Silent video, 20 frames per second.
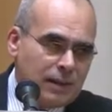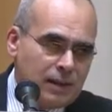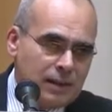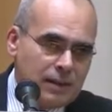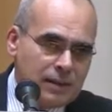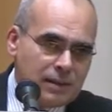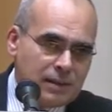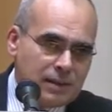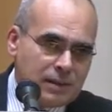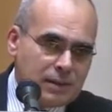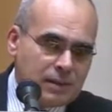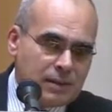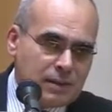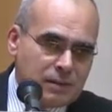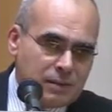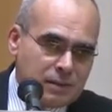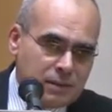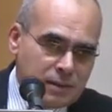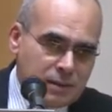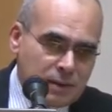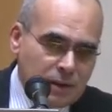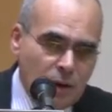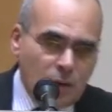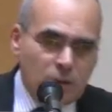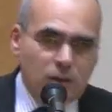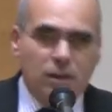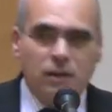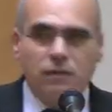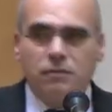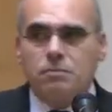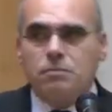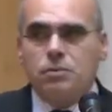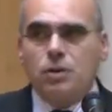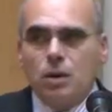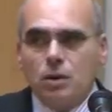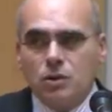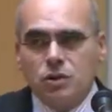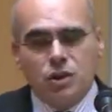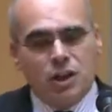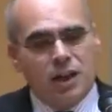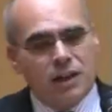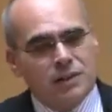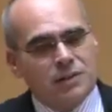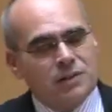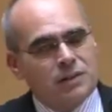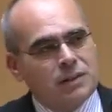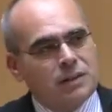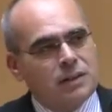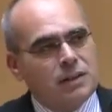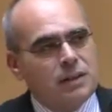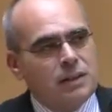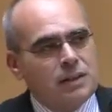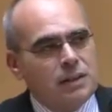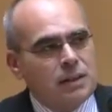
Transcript: This sort of projects